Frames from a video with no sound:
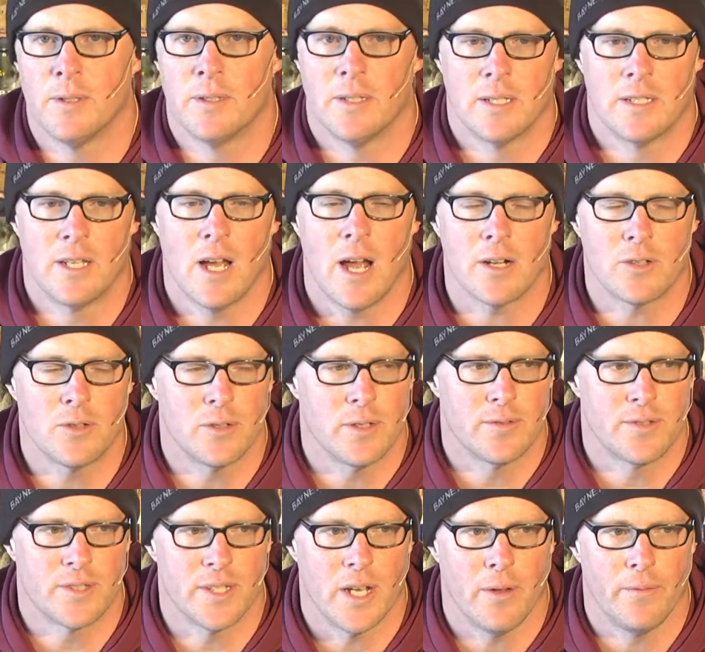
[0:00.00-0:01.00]
And the doctrine
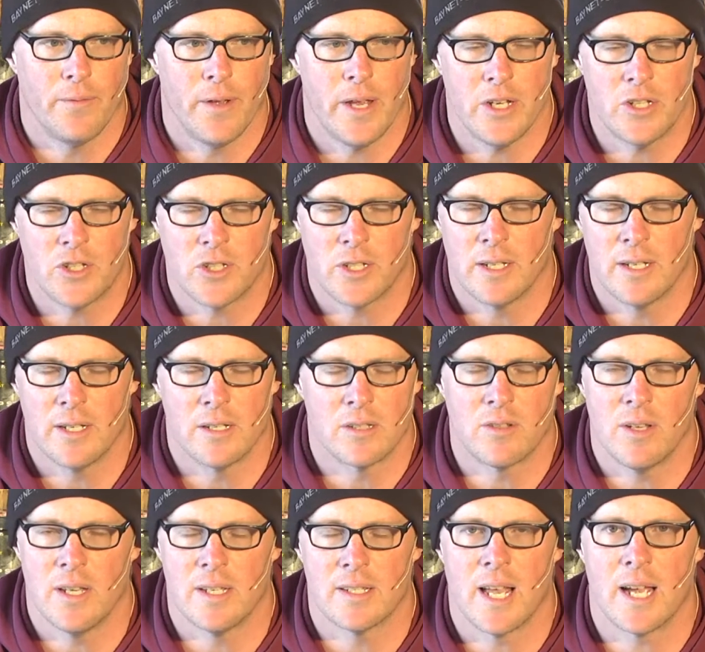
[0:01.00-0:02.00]
of salvation
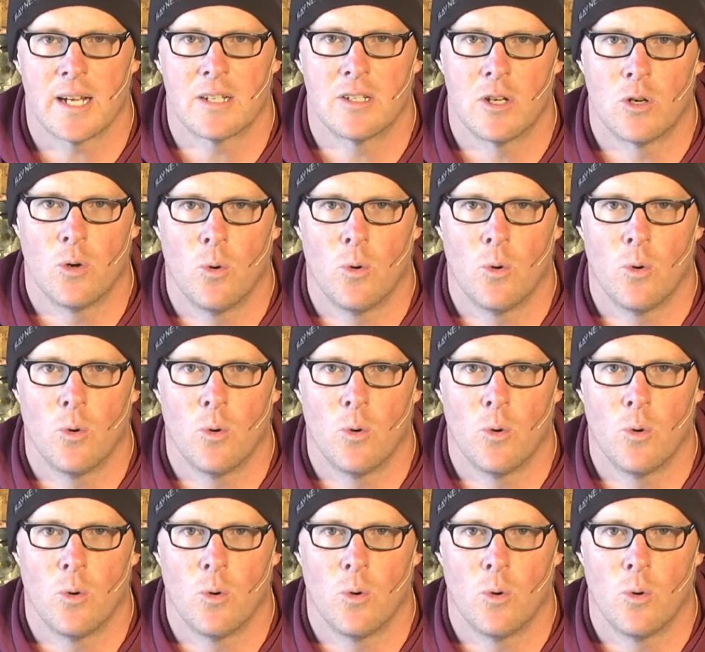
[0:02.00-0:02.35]
is actually